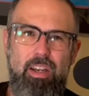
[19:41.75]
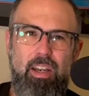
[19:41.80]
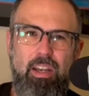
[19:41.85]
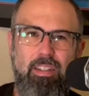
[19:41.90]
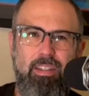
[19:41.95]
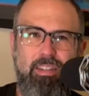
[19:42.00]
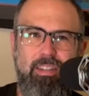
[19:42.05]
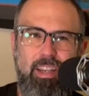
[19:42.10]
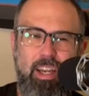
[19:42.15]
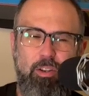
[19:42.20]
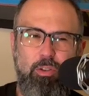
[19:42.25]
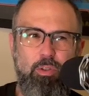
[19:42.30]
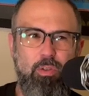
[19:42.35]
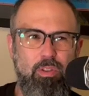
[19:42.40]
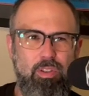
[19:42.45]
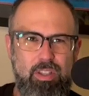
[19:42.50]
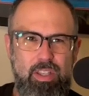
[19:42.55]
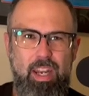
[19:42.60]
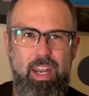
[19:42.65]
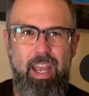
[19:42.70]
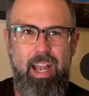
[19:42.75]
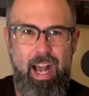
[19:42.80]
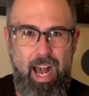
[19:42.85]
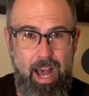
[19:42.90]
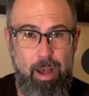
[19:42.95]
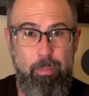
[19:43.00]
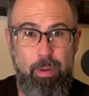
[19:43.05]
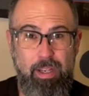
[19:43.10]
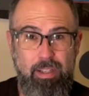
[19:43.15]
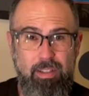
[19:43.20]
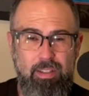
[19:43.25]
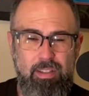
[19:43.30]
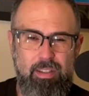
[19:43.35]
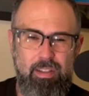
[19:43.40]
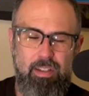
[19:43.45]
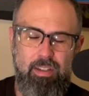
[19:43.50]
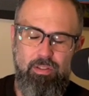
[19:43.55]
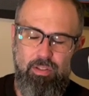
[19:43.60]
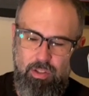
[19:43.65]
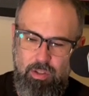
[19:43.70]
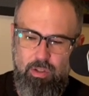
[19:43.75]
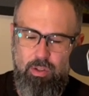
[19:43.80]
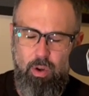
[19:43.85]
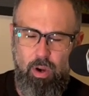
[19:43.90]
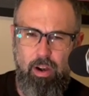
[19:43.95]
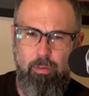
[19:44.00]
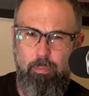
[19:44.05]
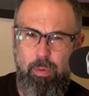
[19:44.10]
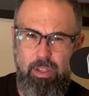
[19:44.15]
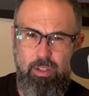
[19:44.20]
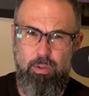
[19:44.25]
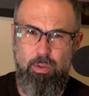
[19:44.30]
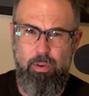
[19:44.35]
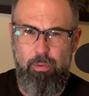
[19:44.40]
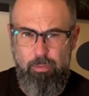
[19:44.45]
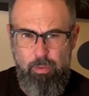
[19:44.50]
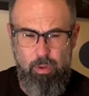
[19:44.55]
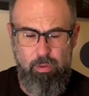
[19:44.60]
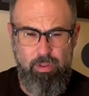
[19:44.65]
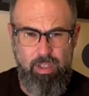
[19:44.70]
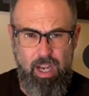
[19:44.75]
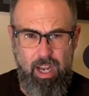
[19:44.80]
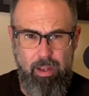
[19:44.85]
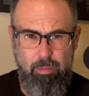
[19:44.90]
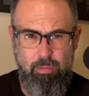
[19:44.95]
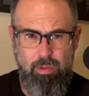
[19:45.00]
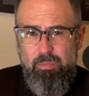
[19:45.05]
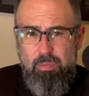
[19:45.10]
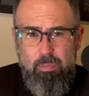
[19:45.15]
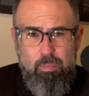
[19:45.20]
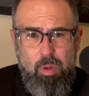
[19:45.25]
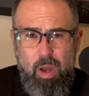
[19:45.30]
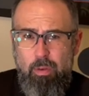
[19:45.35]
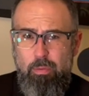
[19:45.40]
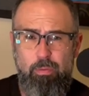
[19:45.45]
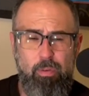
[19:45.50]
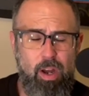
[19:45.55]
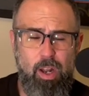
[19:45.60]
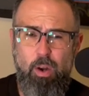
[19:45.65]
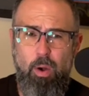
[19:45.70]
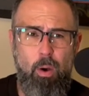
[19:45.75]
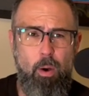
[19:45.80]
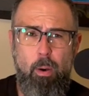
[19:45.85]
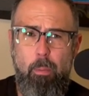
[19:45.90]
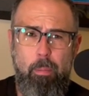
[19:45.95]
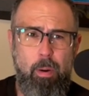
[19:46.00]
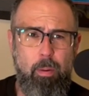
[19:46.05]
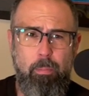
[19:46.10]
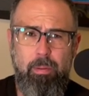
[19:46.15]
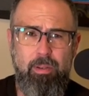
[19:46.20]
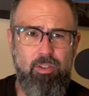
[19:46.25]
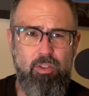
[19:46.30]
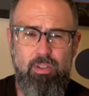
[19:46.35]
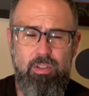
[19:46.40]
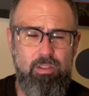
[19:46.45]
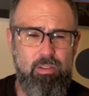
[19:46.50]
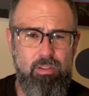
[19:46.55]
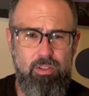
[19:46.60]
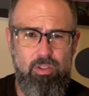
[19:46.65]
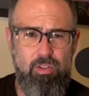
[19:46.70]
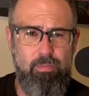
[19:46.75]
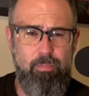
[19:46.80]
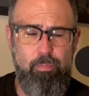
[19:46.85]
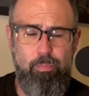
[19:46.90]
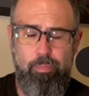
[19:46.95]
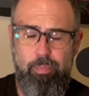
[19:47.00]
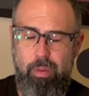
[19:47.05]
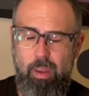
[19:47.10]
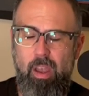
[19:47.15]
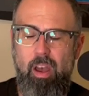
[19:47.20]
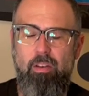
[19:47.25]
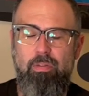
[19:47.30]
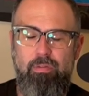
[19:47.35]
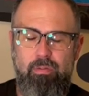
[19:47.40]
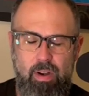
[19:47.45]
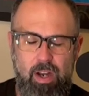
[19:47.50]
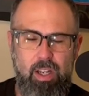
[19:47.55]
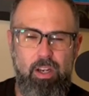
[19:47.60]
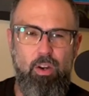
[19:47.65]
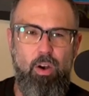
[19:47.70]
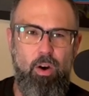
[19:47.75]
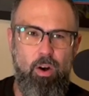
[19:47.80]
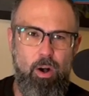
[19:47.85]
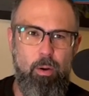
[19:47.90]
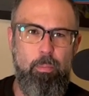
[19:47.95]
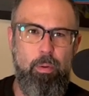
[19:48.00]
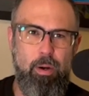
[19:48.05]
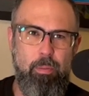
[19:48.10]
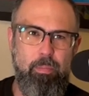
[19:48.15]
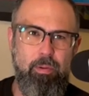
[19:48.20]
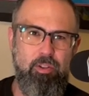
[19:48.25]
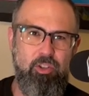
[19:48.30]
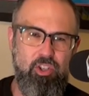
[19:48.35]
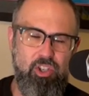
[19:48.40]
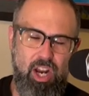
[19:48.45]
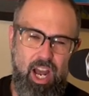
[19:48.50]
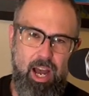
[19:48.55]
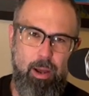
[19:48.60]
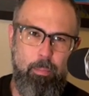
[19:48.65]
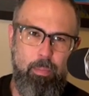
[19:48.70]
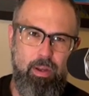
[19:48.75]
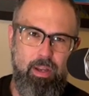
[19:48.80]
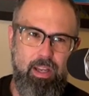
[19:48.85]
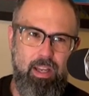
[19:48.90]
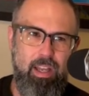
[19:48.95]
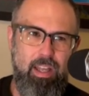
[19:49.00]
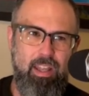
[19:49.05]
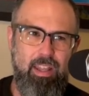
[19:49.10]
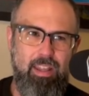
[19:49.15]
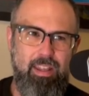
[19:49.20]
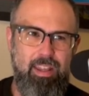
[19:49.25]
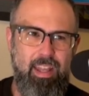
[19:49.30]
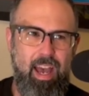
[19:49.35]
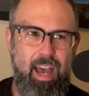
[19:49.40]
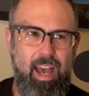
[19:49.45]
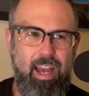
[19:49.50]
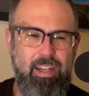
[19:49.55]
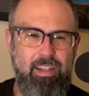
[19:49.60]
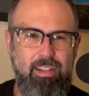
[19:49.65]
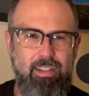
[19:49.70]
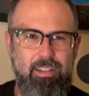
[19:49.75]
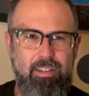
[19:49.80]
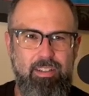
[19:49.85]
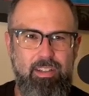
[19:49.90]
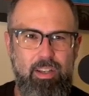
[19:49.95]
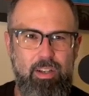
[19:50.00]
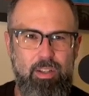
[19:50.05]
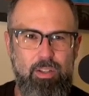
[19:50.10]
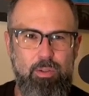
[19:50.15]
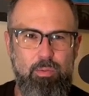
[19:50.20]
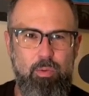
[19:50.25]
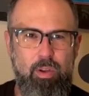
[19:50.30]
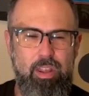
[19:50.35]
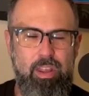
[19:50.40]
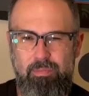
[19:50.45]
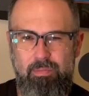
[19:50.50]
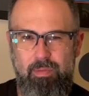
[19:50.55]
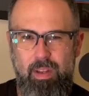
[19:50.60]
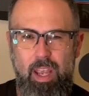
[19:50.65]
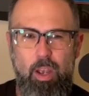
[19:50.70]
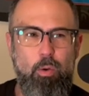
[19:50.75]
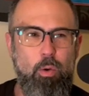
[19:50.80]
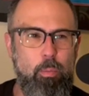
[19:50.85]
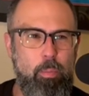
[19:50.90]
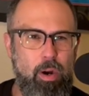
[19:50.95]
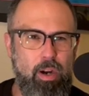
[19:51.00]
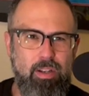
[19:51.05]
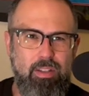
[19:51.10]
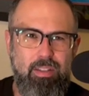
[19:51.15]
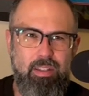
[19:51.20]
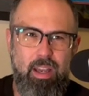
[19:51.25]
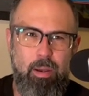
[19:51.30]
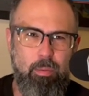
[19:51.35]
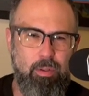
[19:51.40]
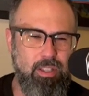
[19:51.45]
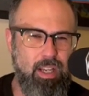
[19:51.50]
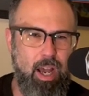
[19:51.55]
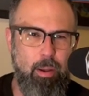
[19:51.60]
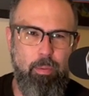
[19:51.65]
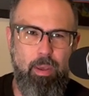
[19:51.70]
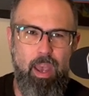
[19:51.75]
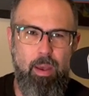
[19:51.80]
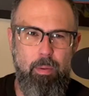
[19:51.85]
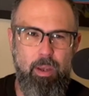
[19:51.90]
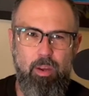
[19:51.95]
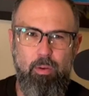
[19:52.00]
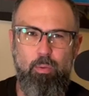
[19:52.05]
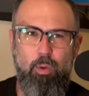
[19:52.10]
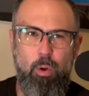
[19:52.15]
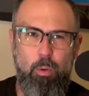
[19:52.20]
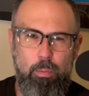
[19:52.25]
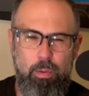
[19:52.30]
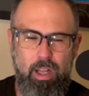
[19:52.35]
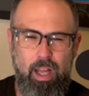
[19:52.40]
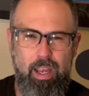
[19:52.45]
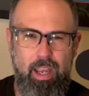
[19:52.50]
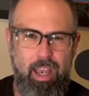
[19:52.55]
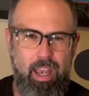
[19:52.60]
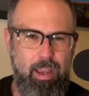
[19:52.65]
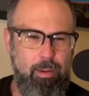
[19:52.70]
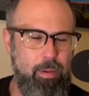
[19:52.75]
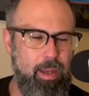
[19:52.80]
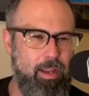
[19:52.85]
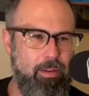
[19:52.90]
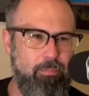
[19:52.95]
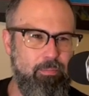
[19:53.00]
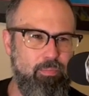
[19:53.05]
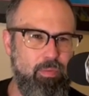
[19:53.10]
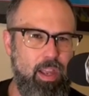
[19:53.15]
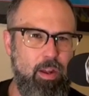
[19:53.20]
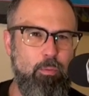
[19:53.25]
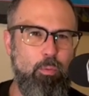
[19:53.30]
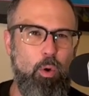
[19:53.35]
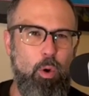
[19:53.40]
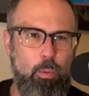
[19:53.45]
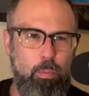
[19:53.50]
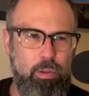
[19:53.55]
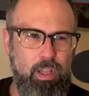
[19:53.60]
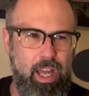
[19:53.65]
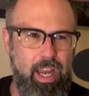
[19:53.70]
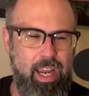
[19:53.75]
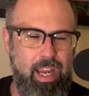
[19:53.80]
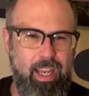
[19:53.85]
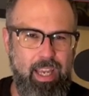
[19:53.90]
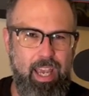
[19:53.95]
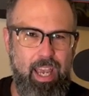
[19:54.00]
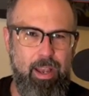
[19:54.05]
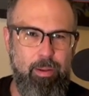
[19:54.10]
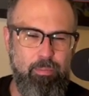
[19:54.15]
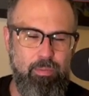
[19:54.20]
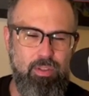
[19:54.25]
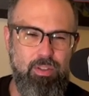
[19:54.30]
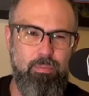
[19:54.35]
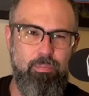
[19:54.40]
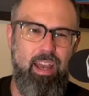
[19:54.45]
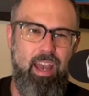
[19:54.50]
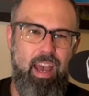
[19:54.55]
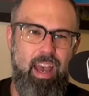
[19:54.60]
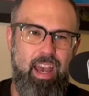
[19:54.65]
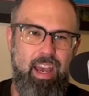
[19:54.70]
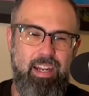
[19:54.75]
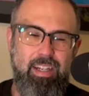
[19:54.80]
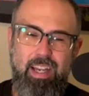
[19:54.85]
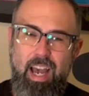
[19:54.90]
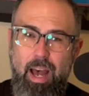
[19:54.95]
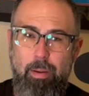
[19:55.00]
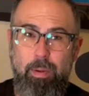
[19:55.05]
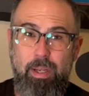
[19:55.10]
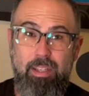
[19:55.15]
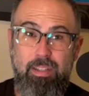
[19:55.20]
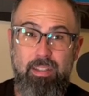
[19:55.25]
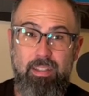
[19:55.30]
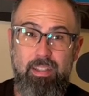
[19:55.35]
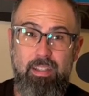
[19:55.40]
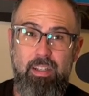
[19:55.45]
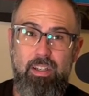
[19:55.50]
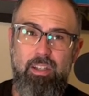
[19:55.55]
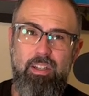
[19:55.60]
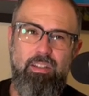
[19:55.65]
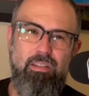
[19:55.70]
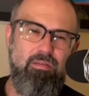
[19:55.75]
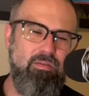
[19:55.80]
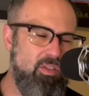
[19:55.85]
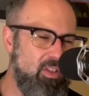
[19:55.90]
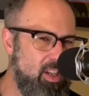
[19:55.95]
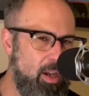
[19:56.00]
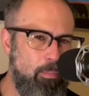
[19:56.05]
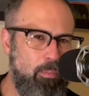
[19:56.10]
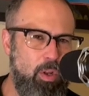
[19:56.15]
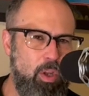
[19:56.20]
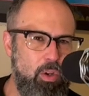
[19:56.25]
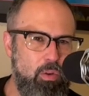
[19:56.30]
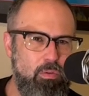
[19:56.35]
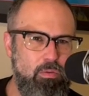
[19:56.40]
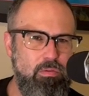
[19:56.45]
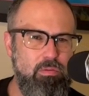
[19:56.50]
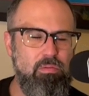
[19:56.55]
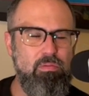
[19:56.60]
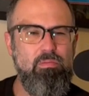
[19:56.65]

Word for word: Central City Comics. It's a store I've been to a few times. A fun all-purpose a fun all-purpose shop that deals with equal parts tabletop gaming and role play gaming and role playing games and comics. Some new,